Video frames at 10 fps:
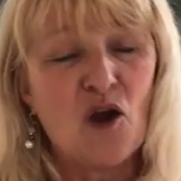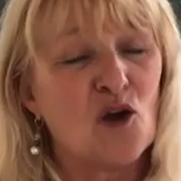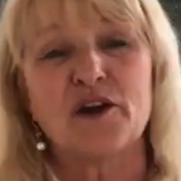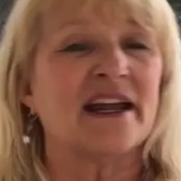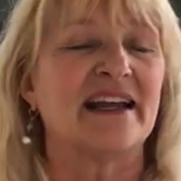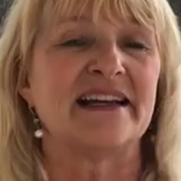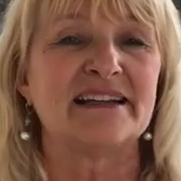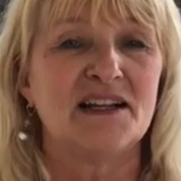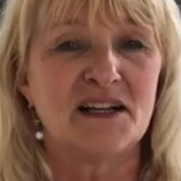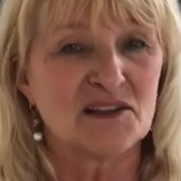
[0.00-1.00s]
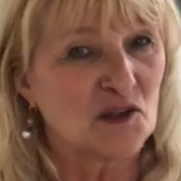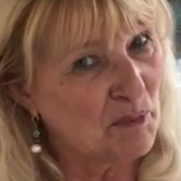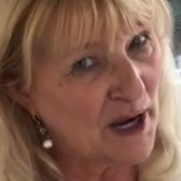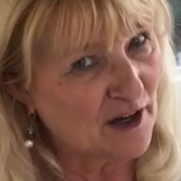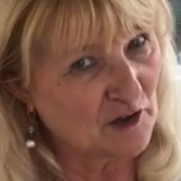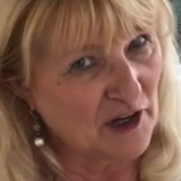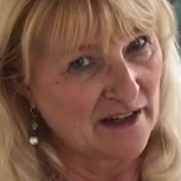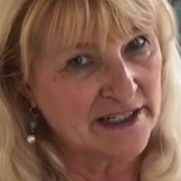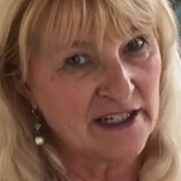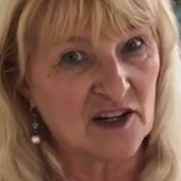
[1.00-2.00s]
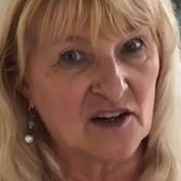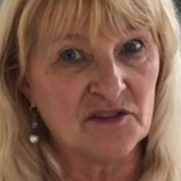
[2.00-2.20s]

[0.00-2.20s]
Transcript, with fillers: Okay, a little background here.